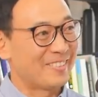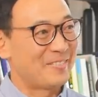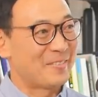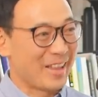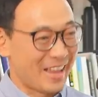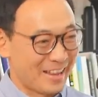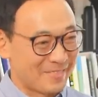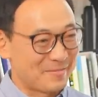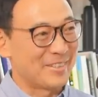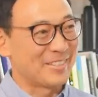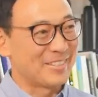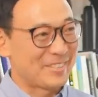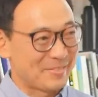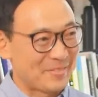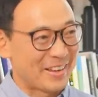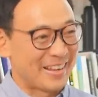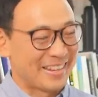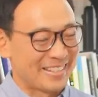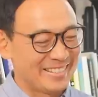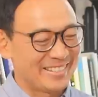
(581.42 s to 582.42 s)
have, have been
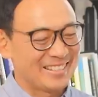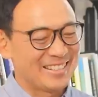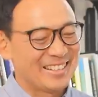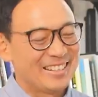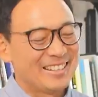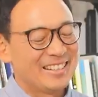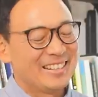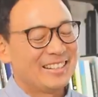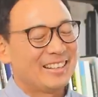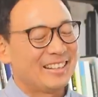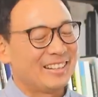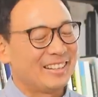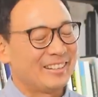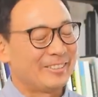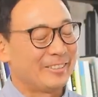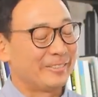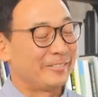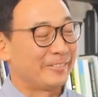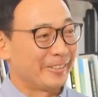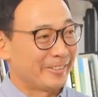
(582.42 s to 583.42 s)
spent uh,
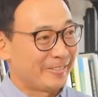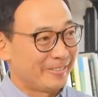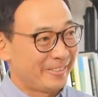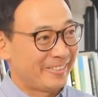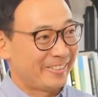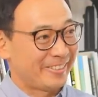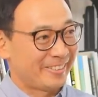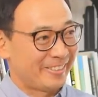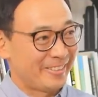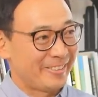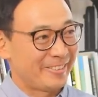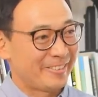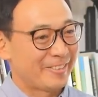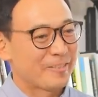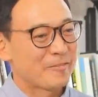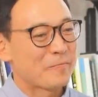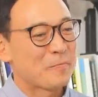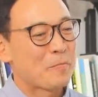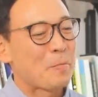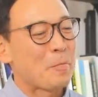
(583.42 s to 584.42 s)
to fund research
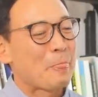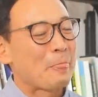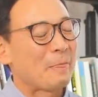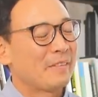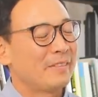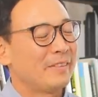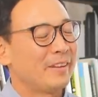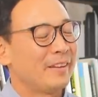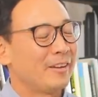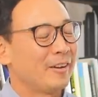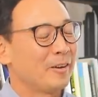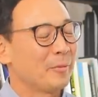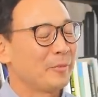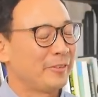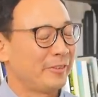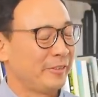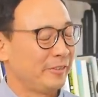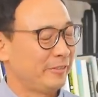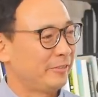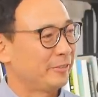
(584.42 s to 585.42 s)
that
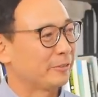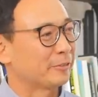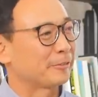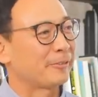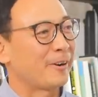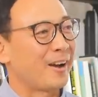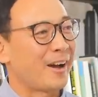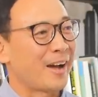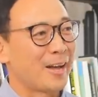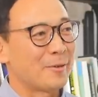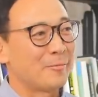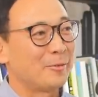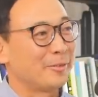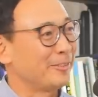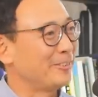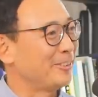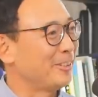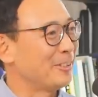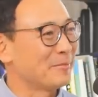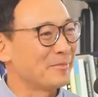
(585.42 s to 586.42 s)
helps us describe
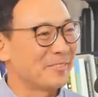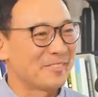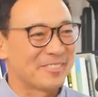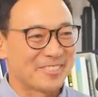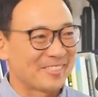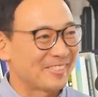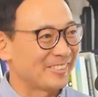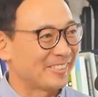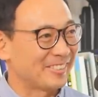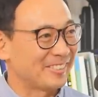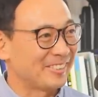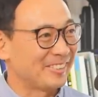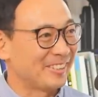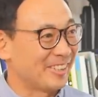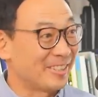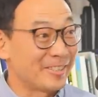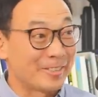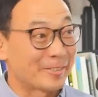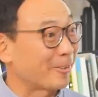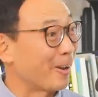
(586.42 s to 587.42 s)
what seems
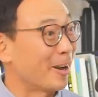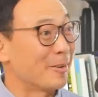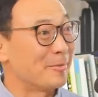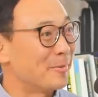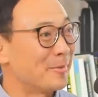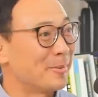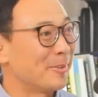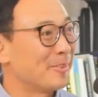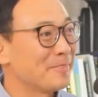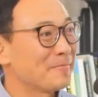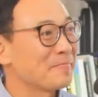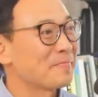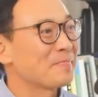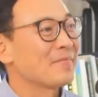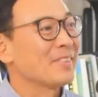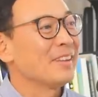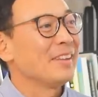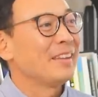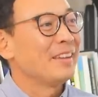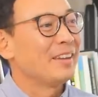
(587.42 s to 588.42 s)
indescribable,
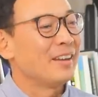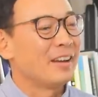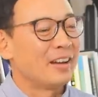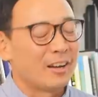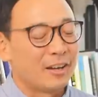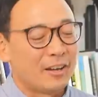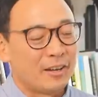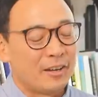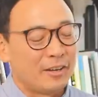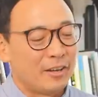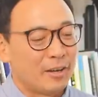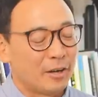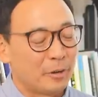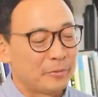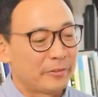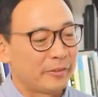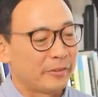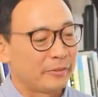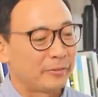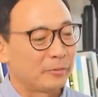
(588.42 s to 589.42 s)
uh,
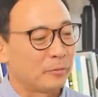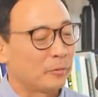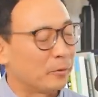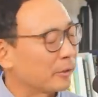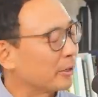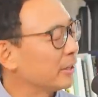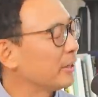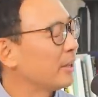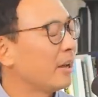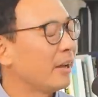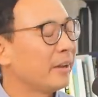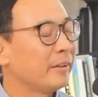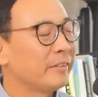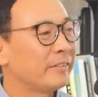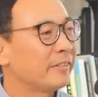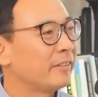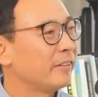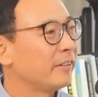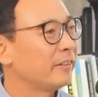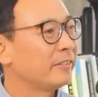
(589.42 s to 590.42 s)
helps us
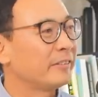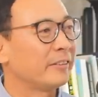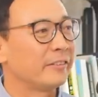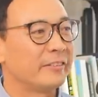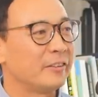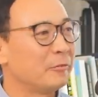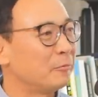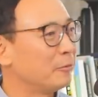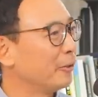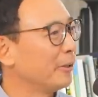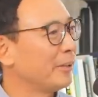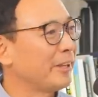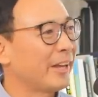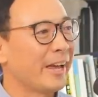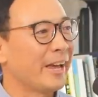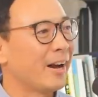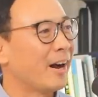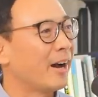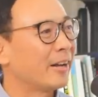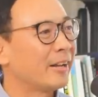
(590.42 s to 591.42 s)
organize things that seem really
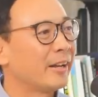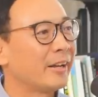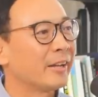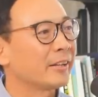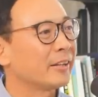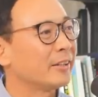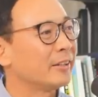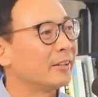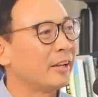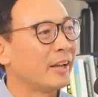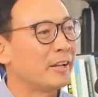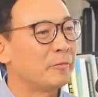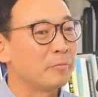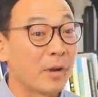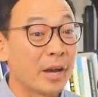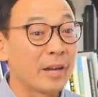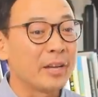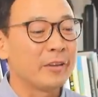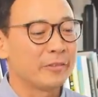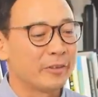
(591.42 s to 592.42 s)
chaotic, and, and
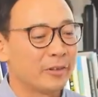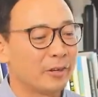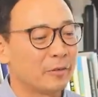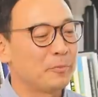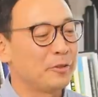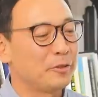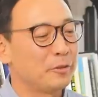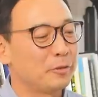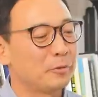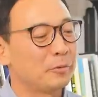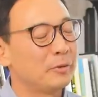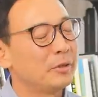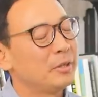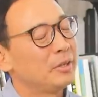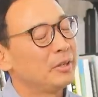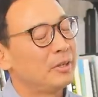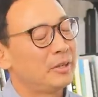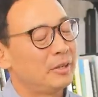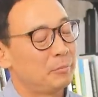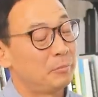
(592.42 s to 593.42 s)
might even help you
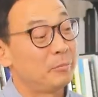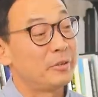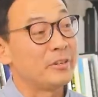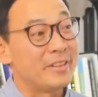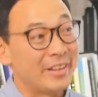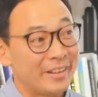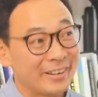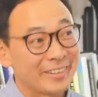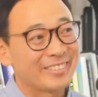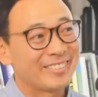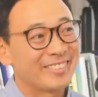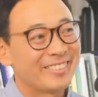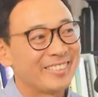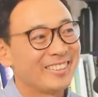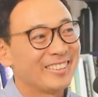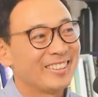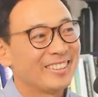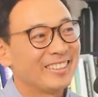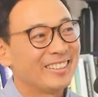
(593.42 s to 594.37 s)
uh, predict